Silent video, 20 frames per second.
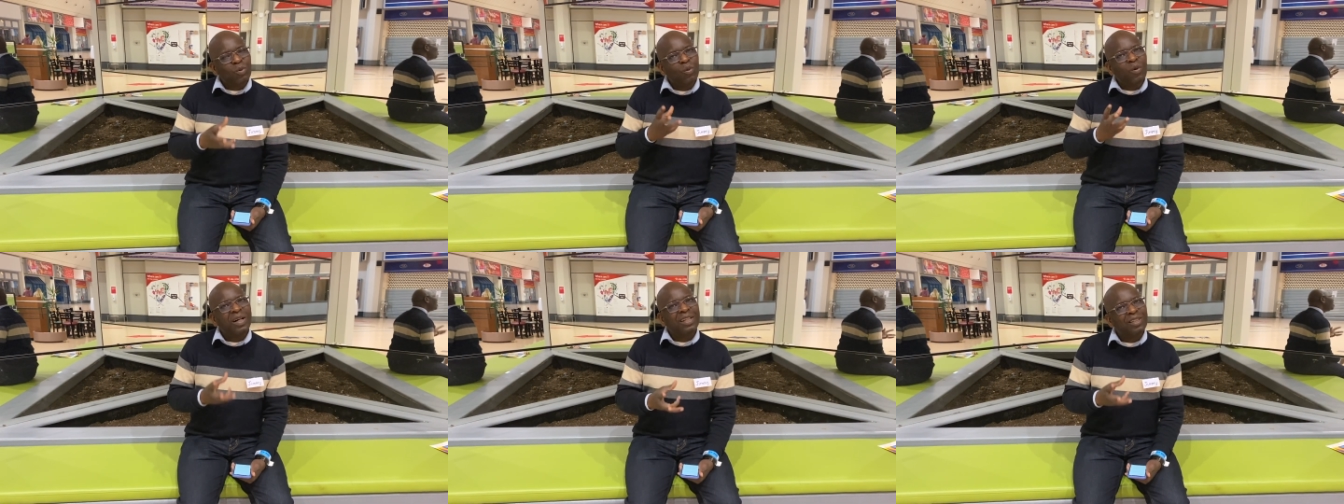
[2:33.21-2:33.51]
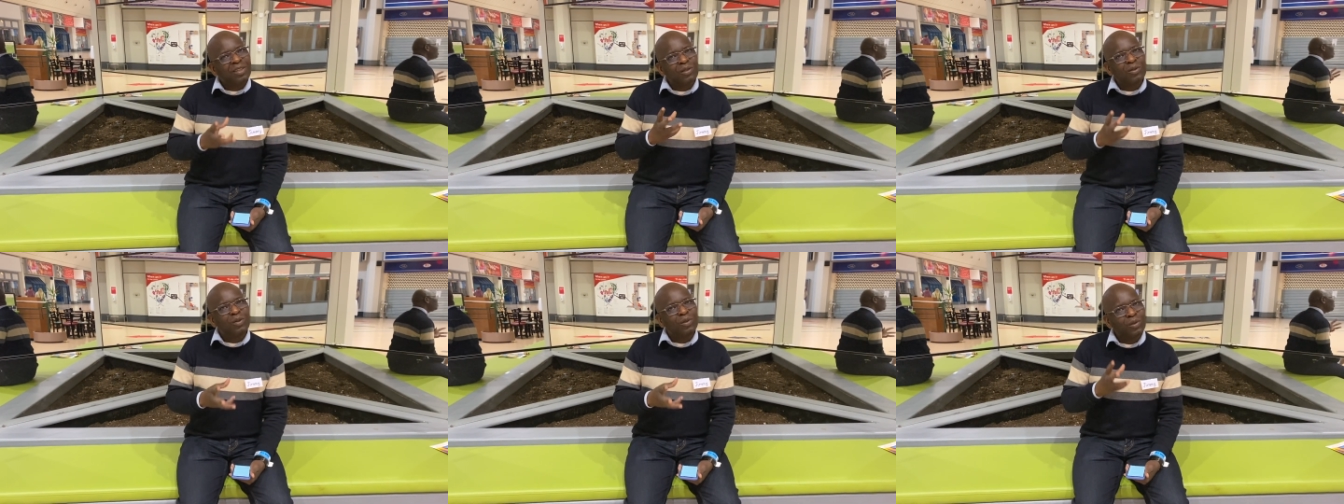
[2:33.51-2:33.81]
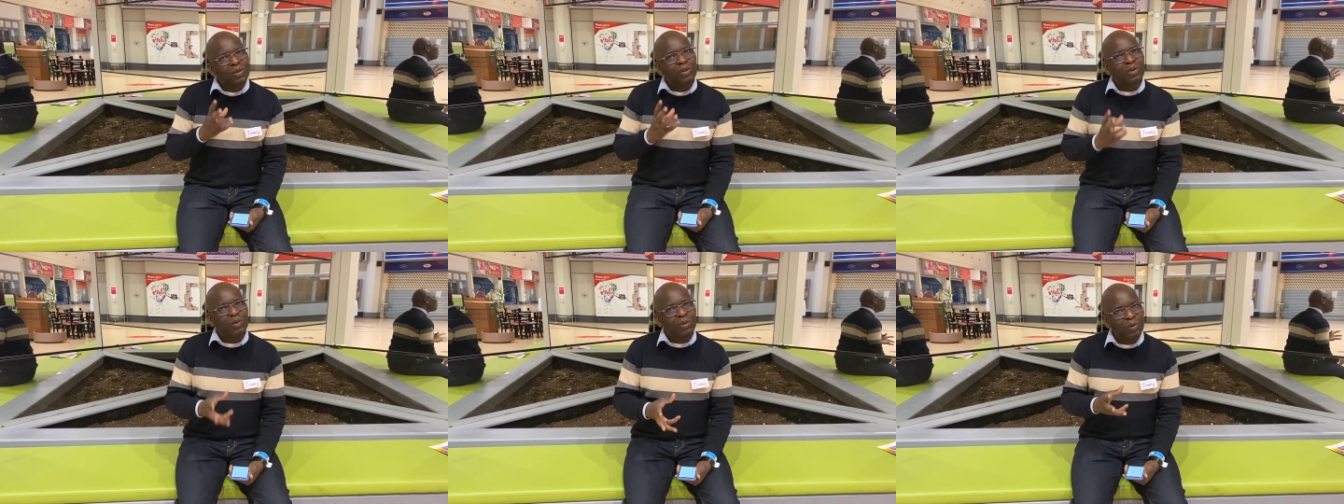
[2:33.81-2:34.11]
What do
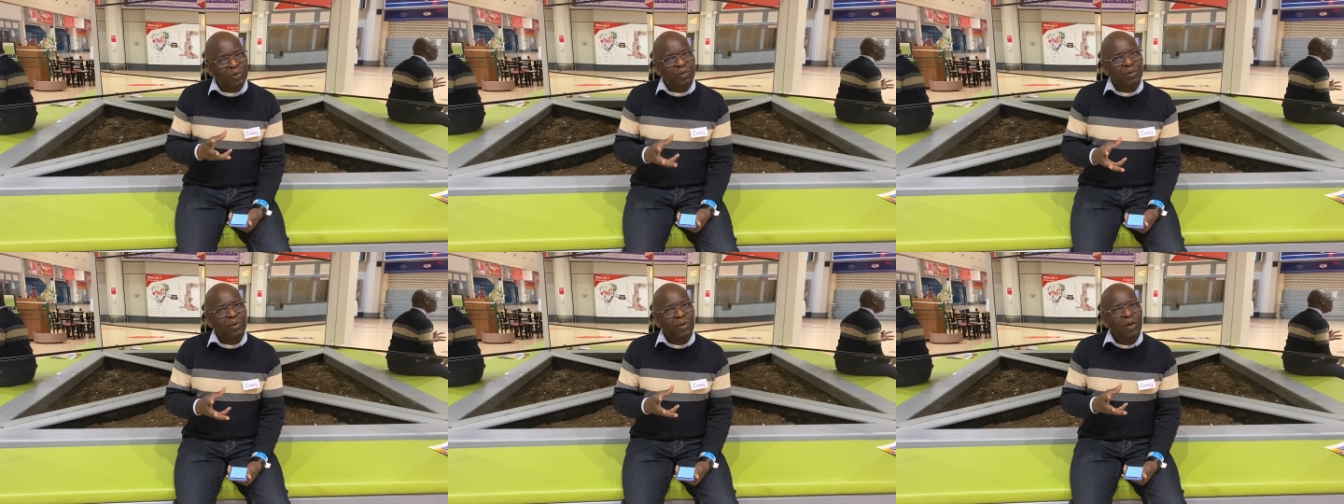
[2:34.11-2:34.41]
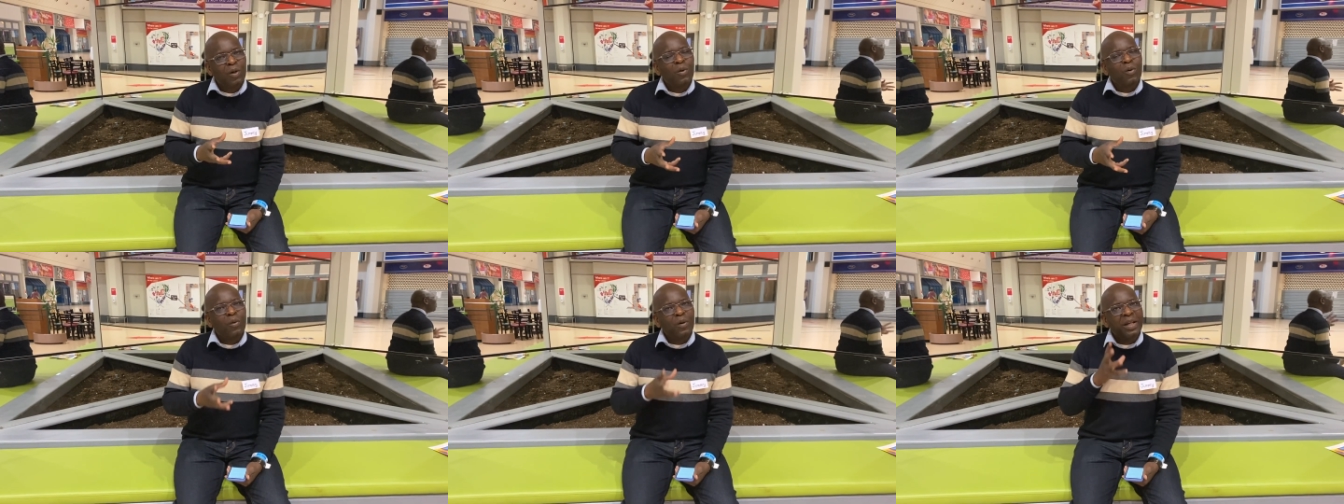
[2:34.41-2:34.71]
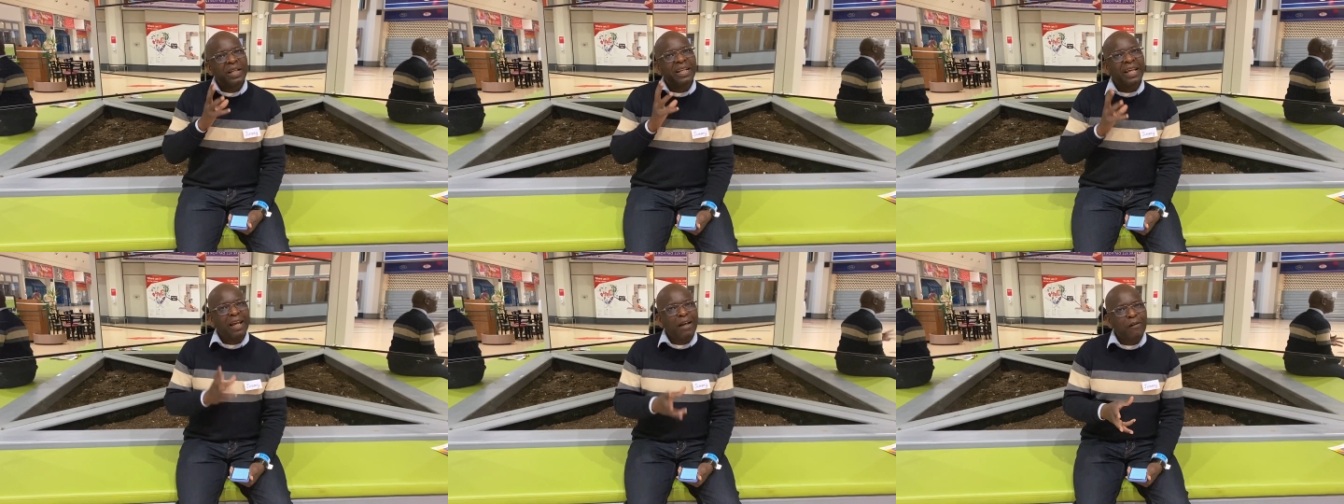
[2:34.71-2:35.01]
you do
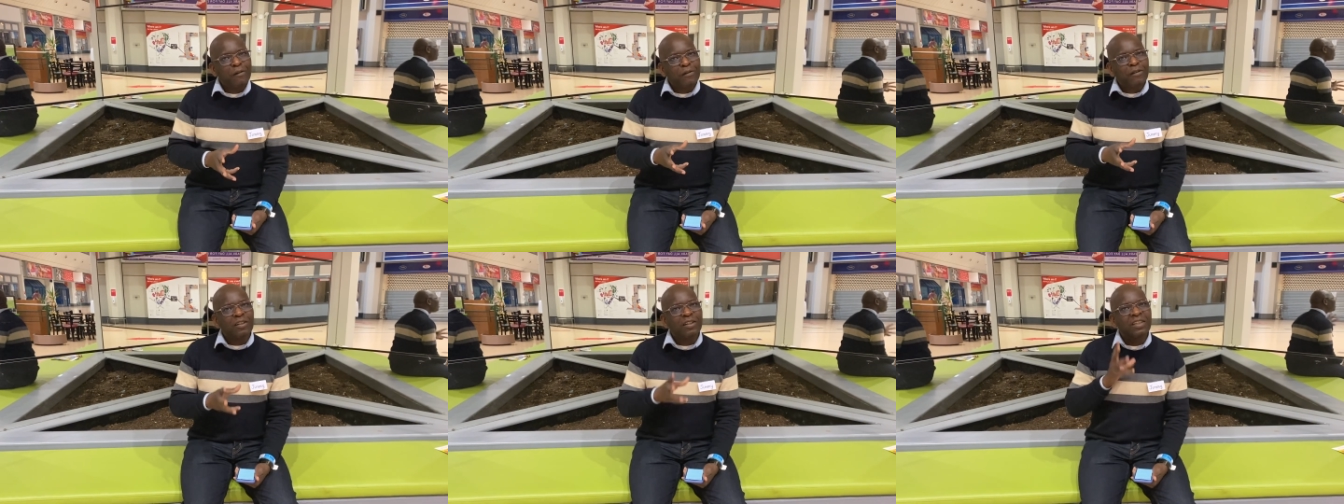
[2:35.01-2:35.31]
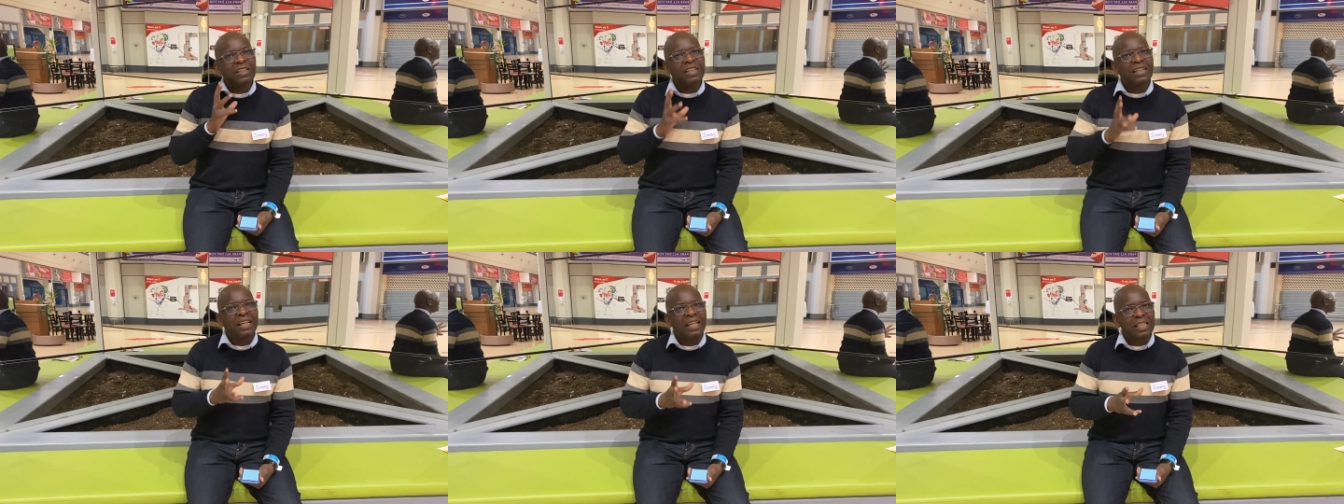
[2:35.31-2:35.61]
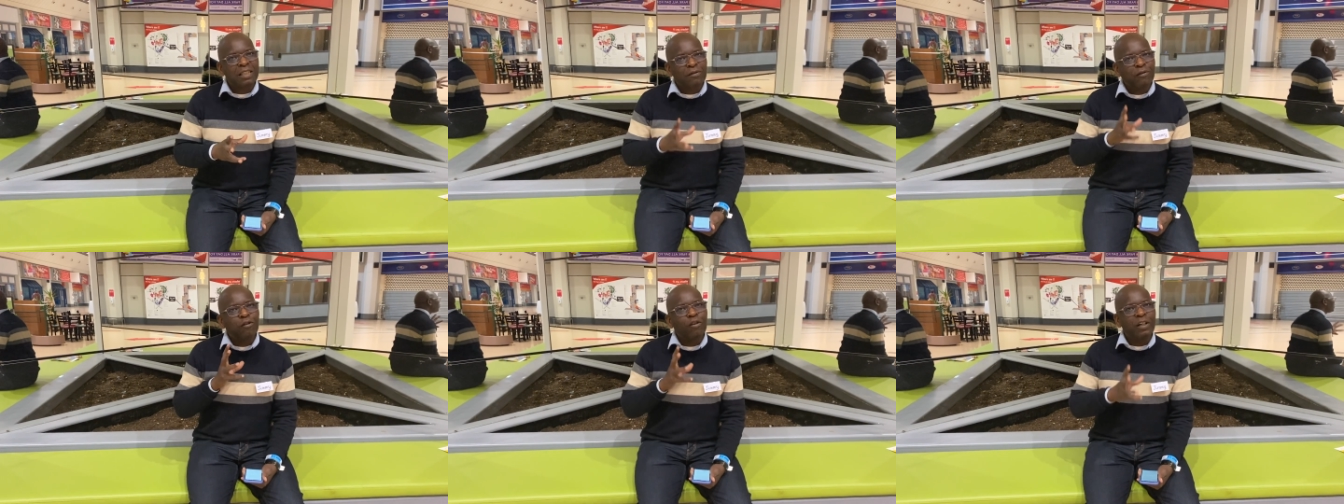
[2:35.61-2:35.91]
when everything
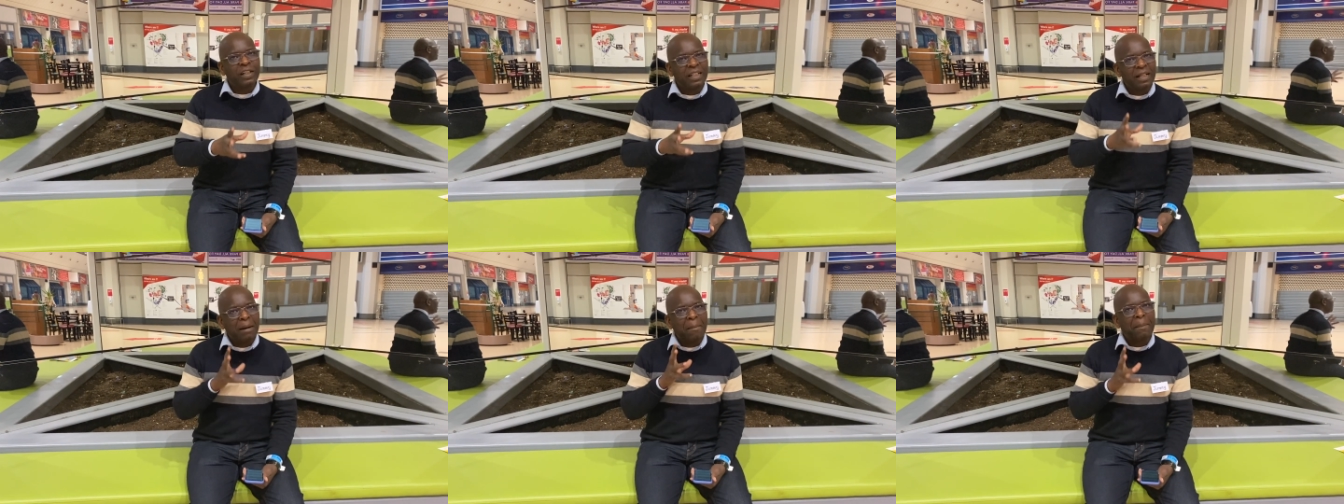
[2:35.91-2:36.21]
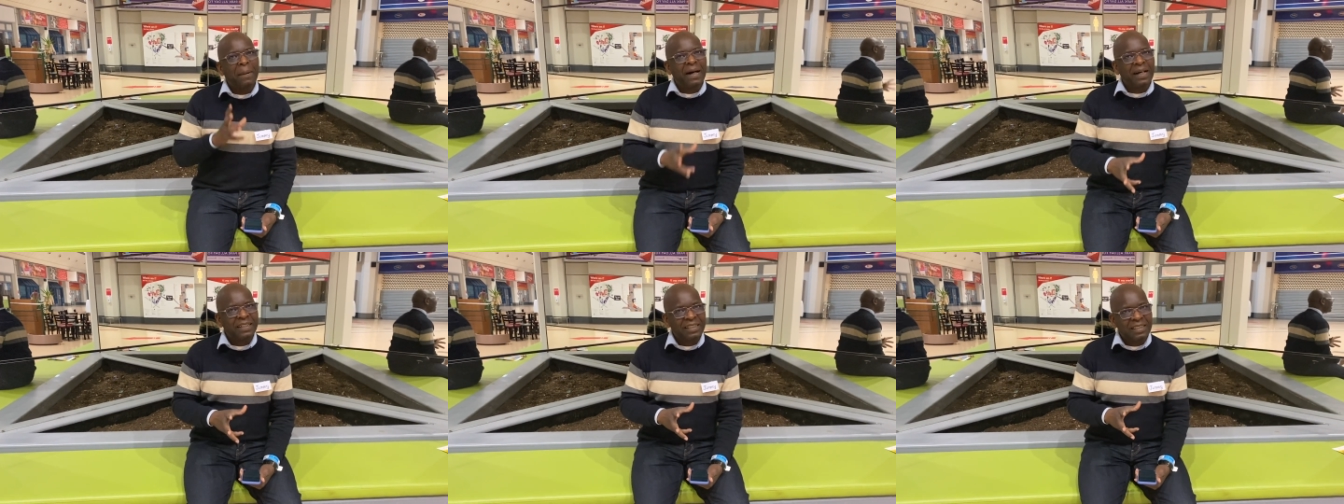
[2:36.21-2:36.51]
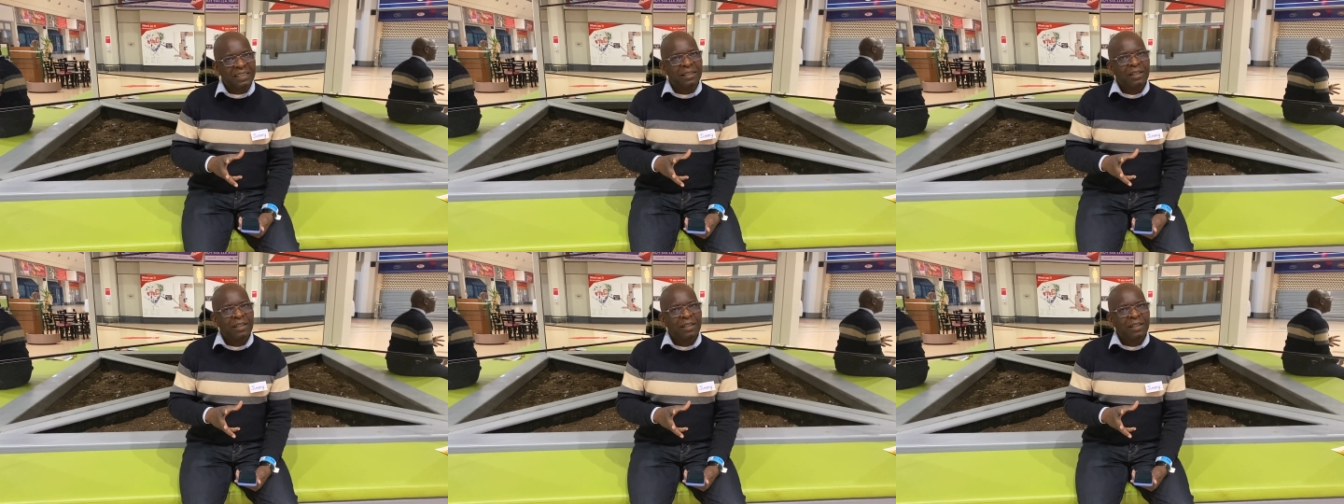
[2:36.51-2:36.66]
has fallen apart,